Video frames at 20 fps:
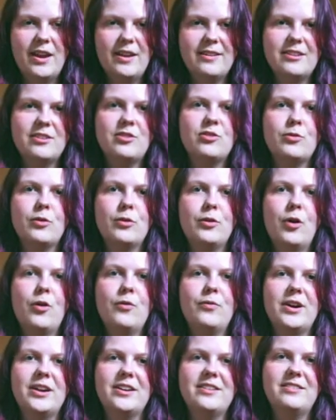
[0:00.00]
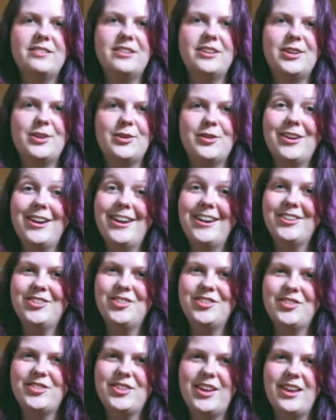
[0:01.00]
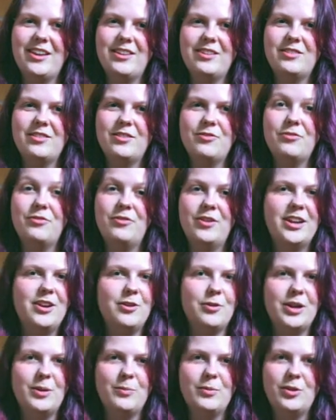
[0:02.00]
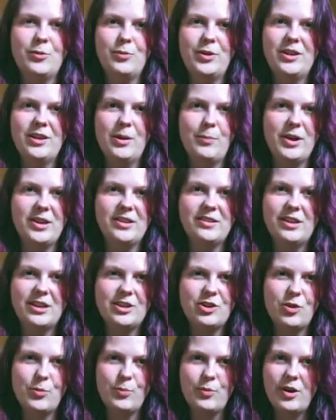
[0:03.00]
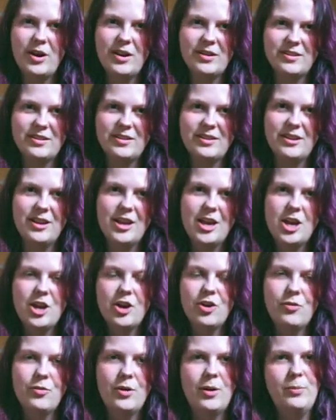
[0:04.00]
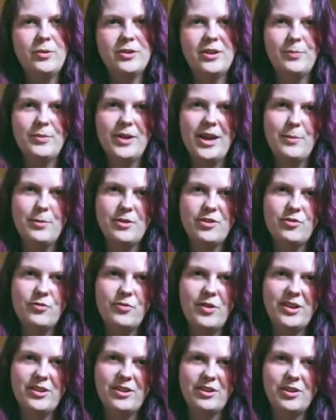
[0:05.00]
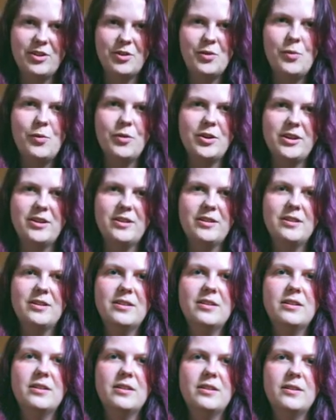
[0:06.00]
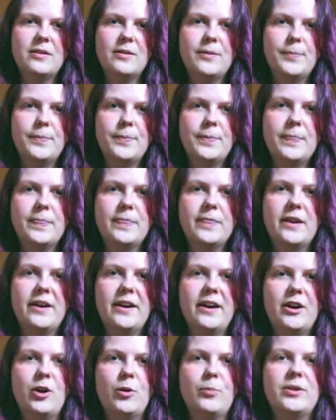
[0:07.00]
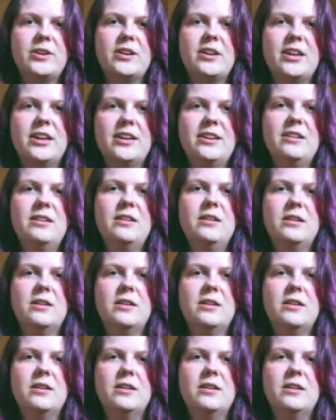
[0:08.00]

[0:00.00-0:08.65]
As I stroll over, I see your anxious gaze flickering between the bisexual bras and the crumpled up gay best friend in the corner. I open the lid.